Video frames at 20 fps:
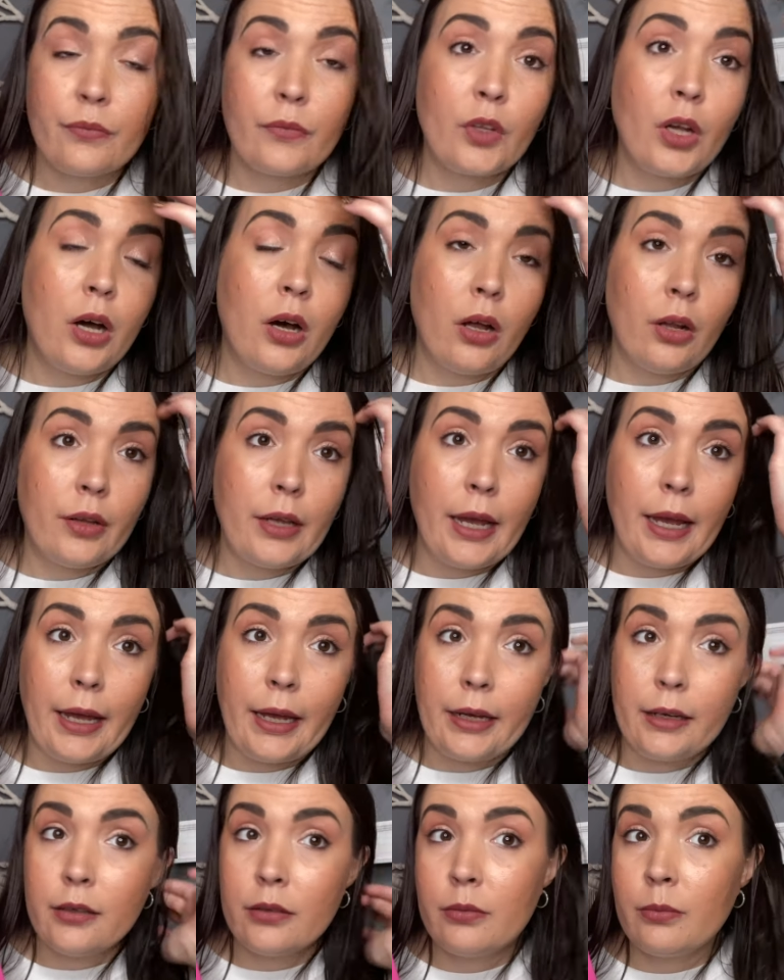all
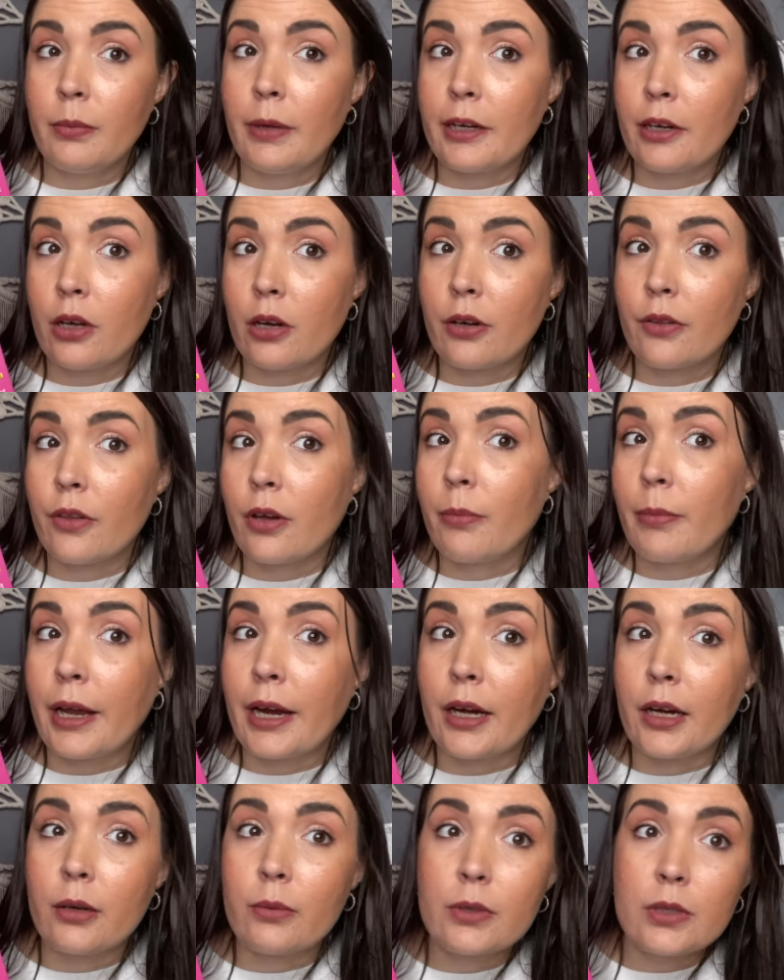day my daughter thought my
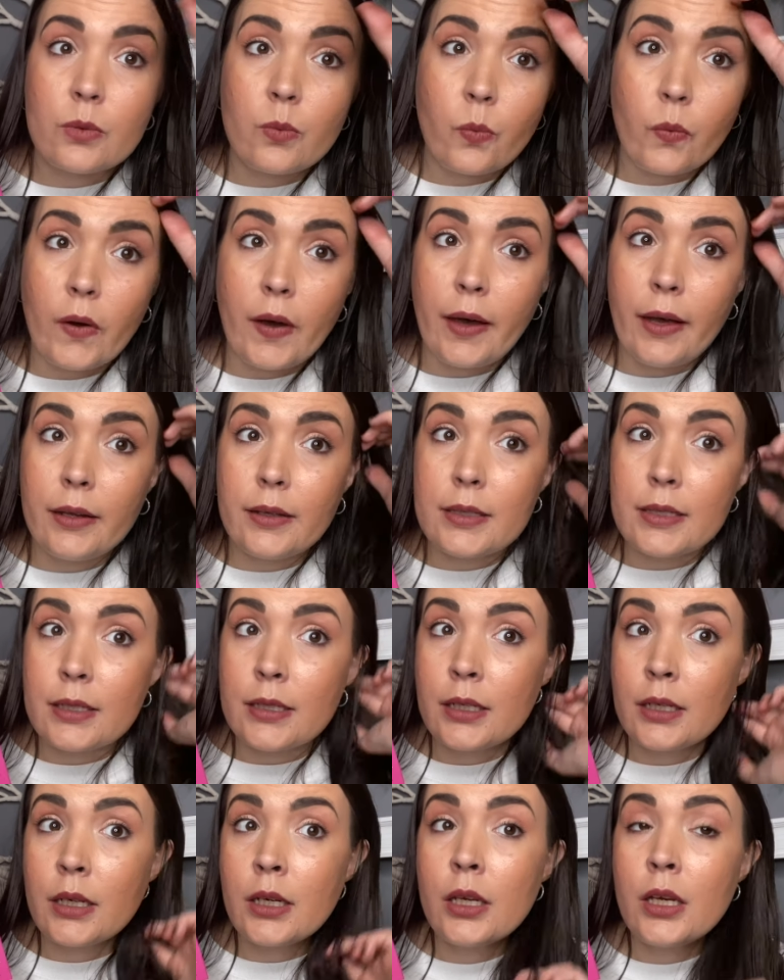hair was wet
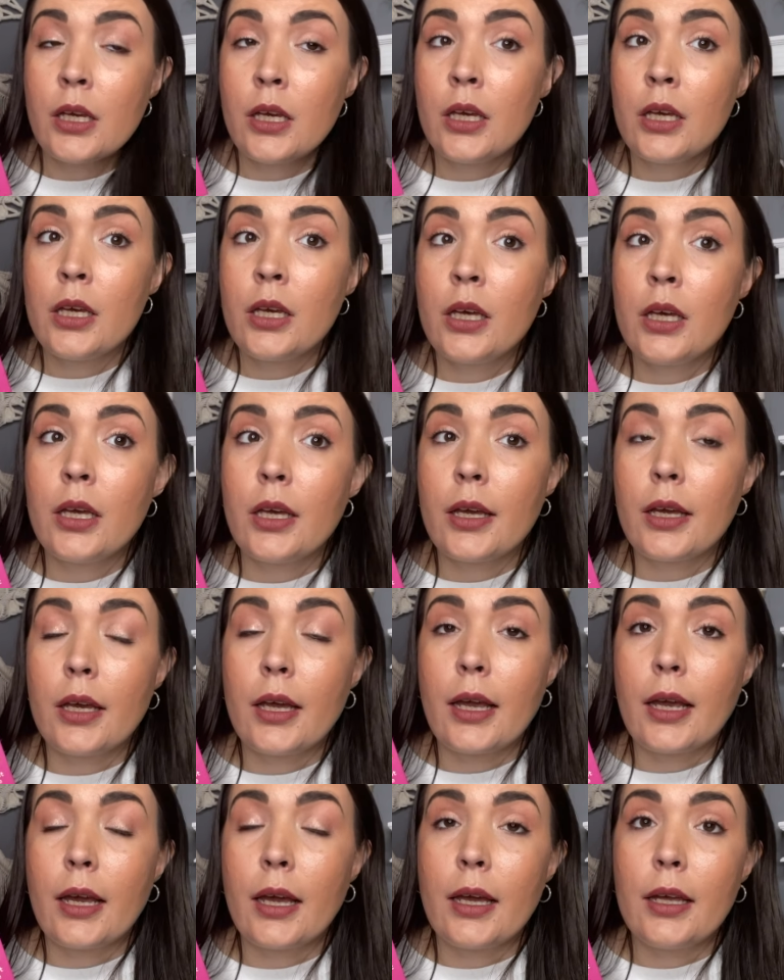
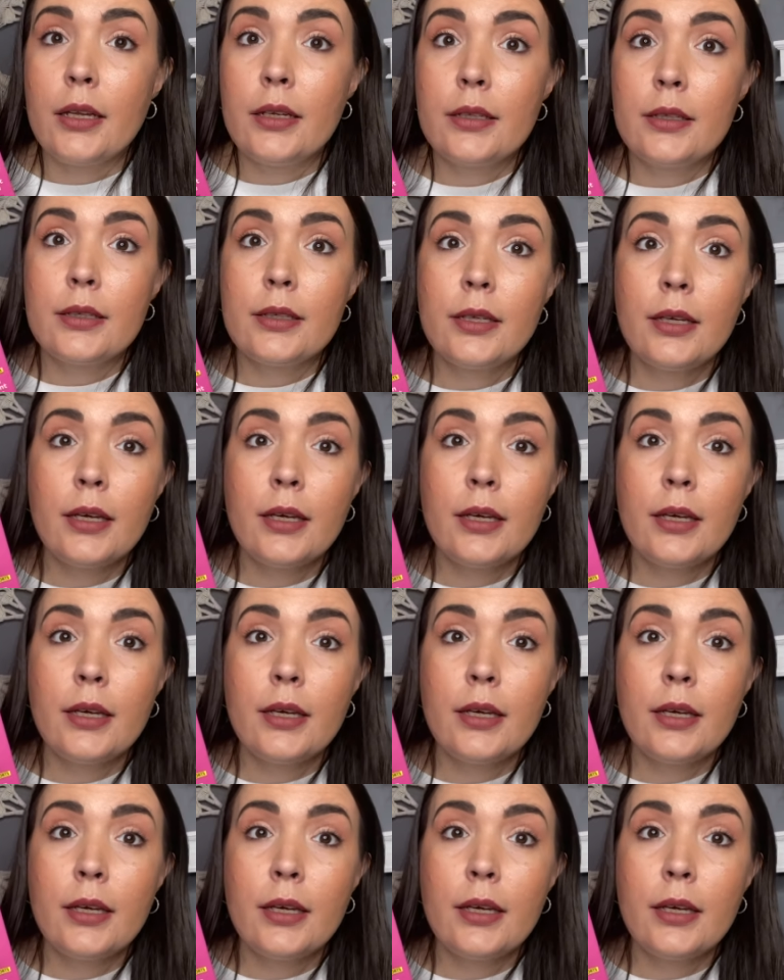and